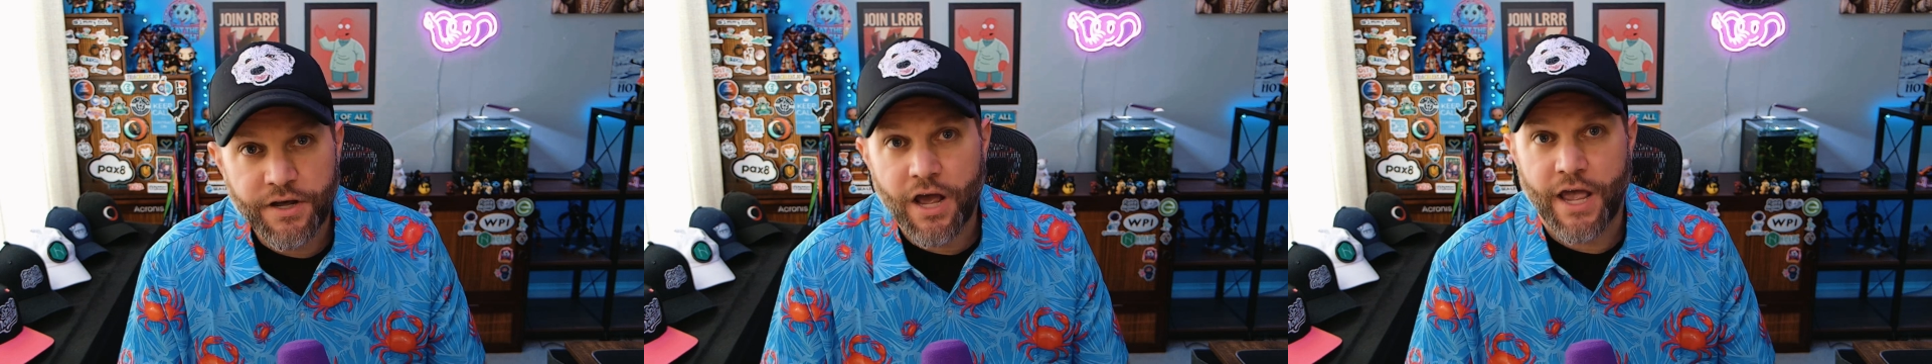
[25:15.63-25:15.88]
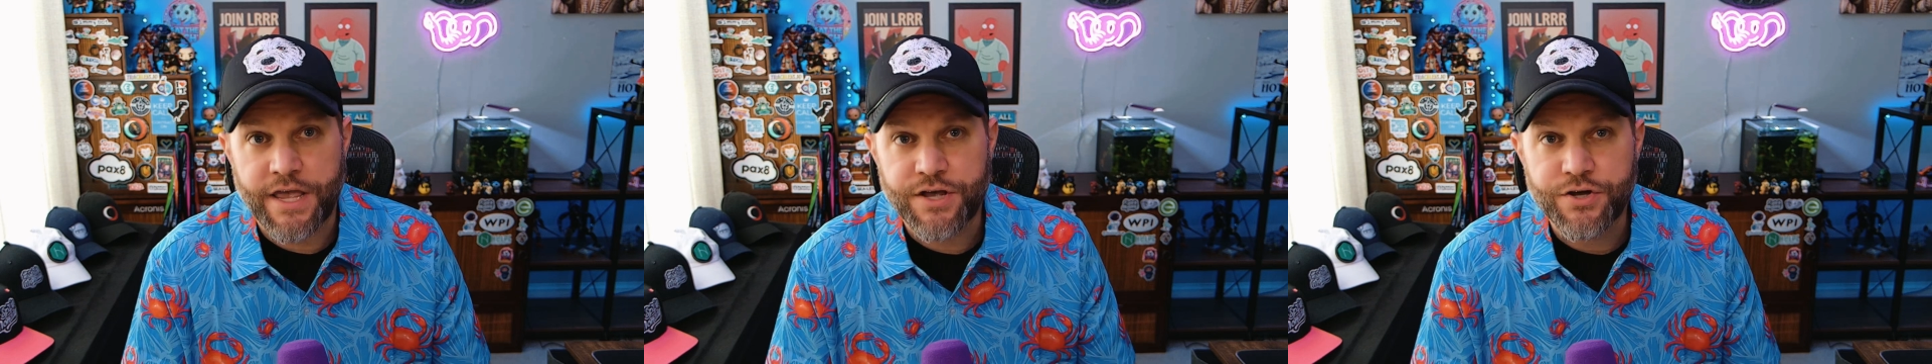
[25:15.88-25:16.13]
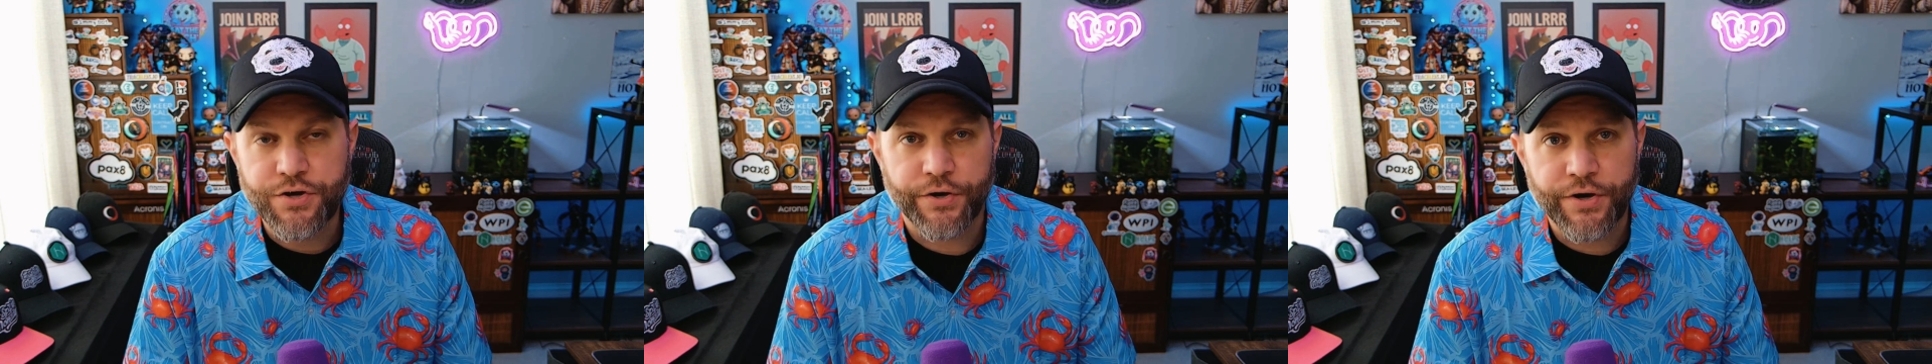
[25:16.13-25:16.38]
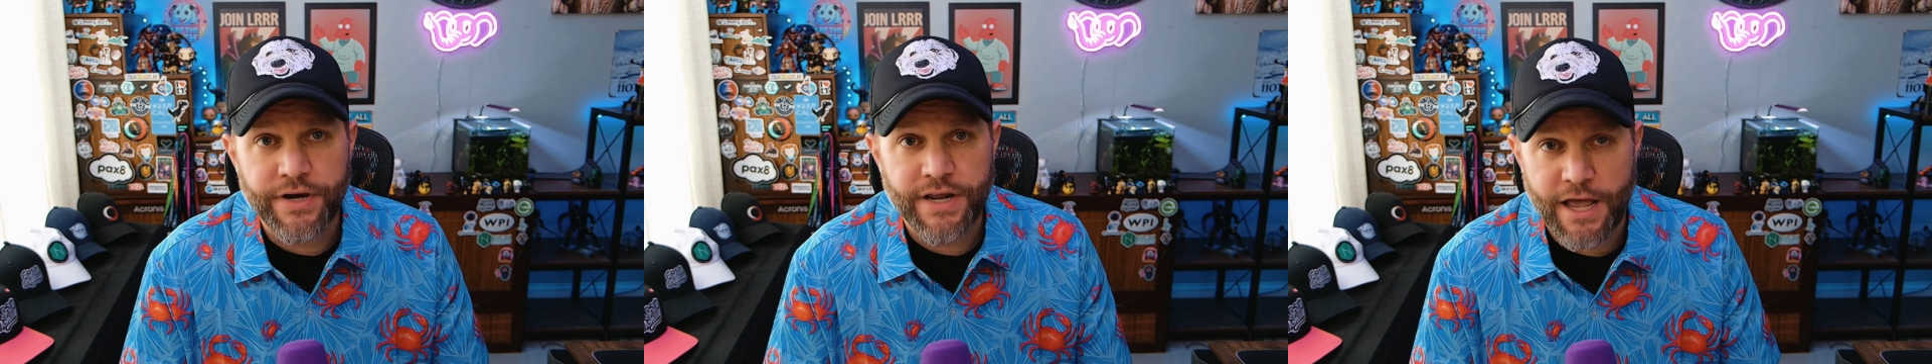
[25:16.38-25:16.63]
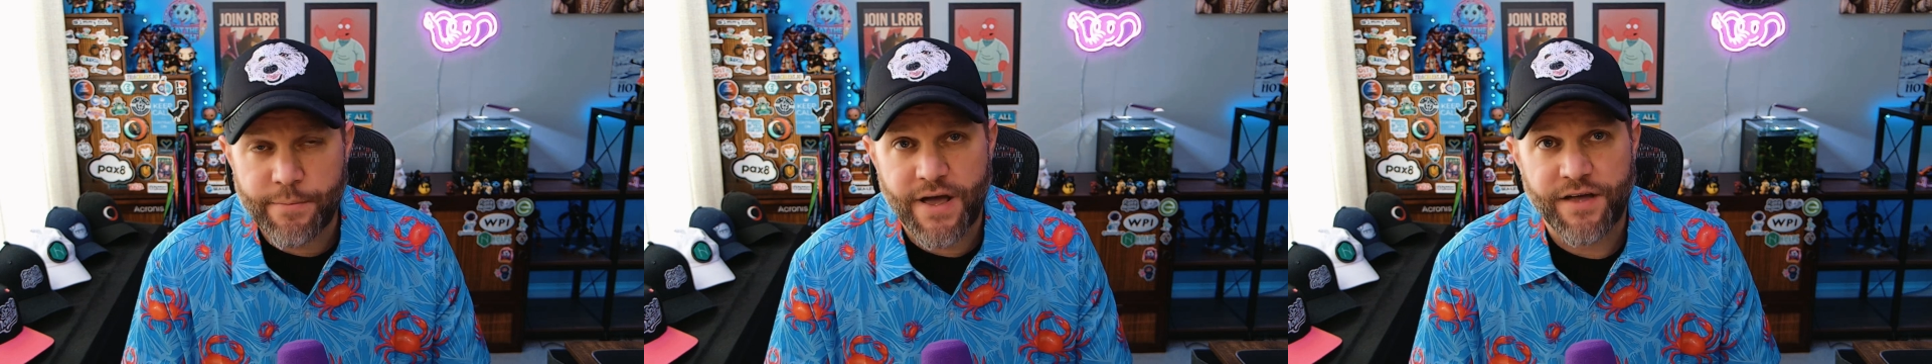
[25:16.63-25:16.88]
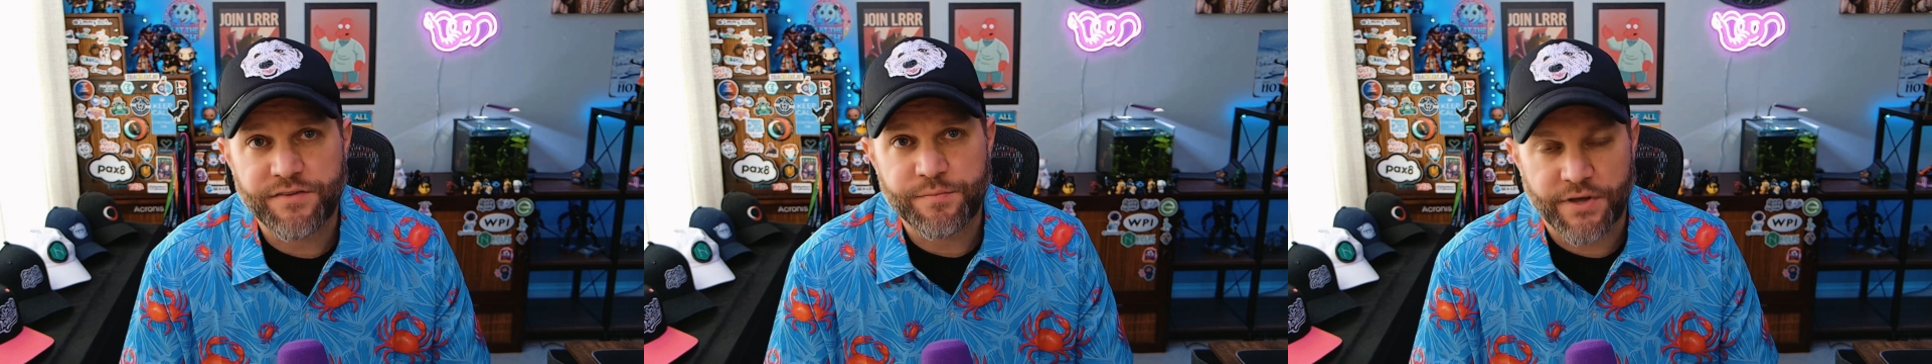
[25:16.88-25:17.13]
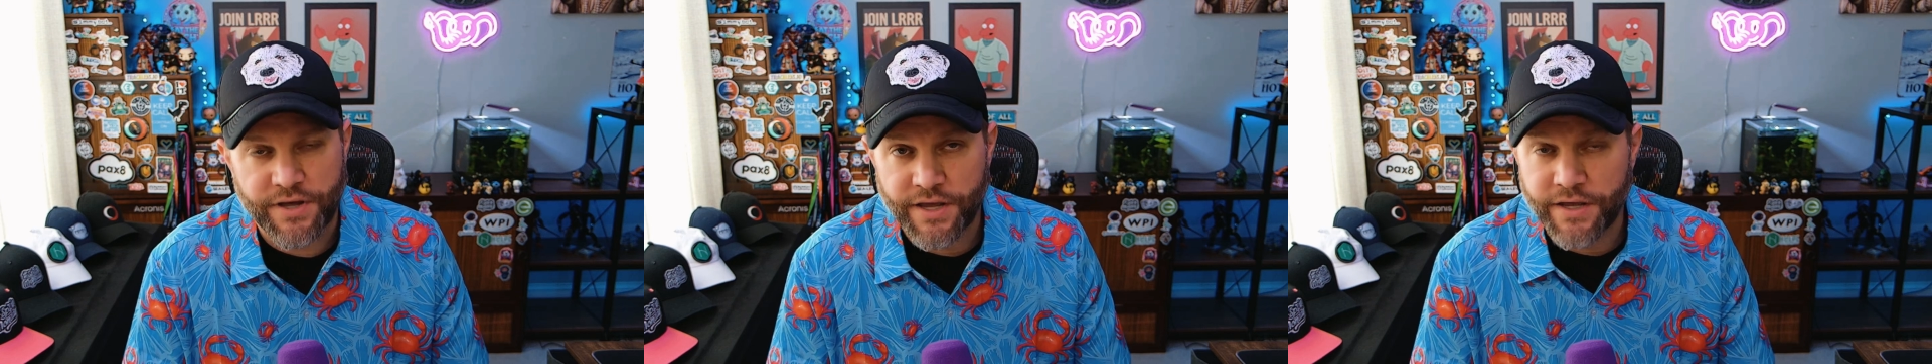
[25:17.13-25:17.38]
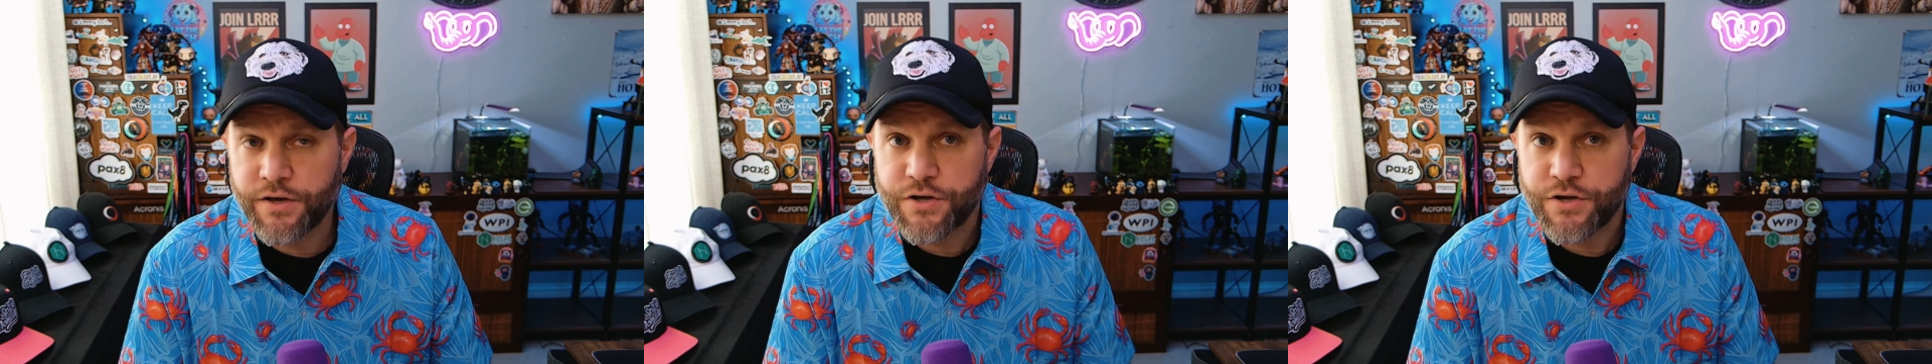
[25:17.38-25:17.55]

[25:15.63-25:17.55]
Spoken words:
A good MSP